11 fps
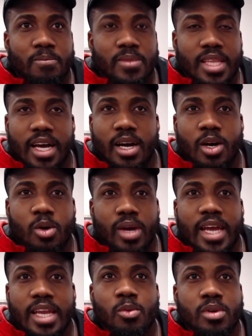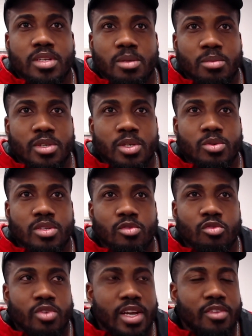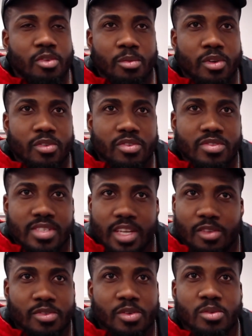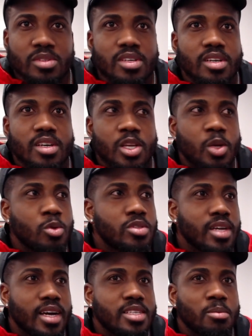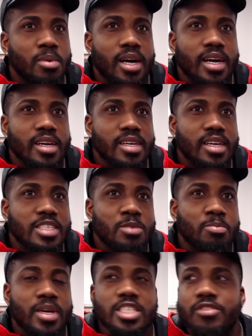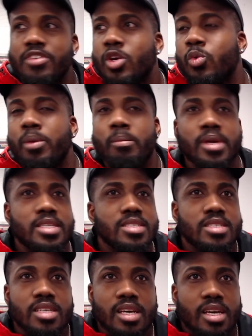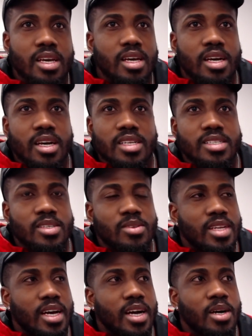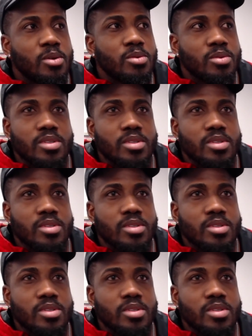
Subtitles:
Now anyone can produce it right from your cell phone. You used to have to buy expensive equipment, and so now